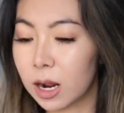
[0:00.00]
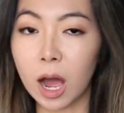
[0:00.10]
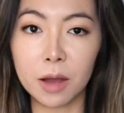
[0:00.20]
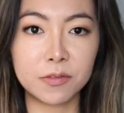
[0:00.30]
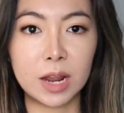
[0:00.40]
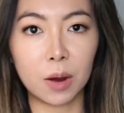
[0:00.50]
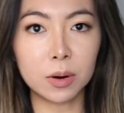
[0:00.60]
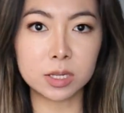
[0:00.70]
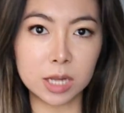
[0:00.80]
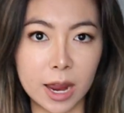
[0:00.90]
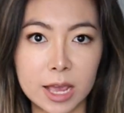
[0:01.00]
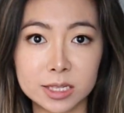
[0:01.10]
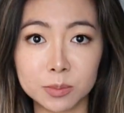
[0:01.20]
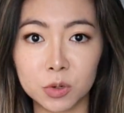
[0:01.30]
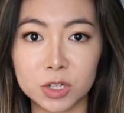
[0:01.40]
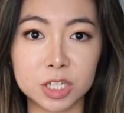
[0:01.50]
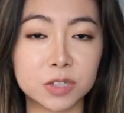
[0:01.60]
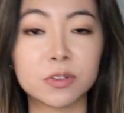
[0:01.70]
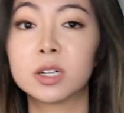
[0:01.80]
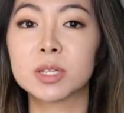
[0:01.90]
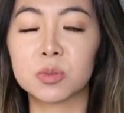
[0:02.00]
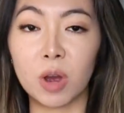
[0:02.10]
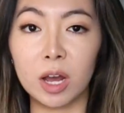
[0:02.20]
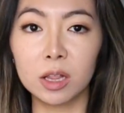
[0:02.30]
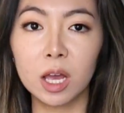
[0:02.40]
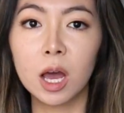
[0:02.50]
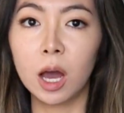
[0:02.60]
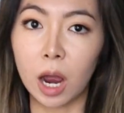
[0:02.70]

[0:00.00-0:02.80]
half an hour because I had some questions for him as well.